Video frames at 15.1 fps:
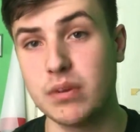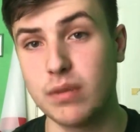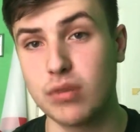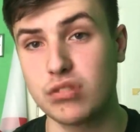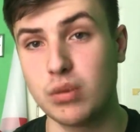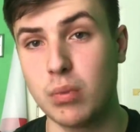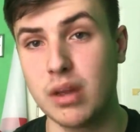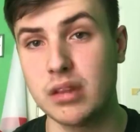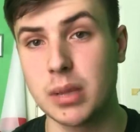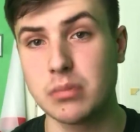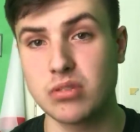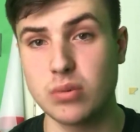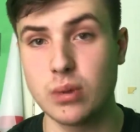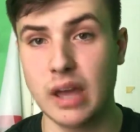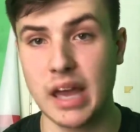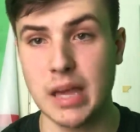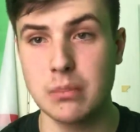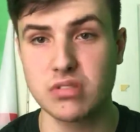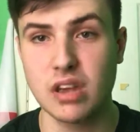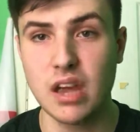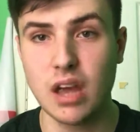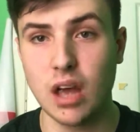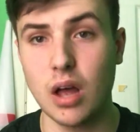We've obviously won them 2
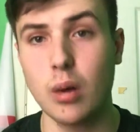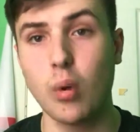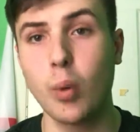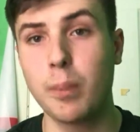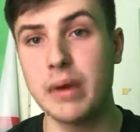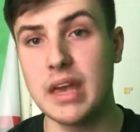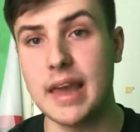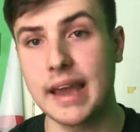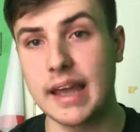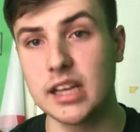games, albeit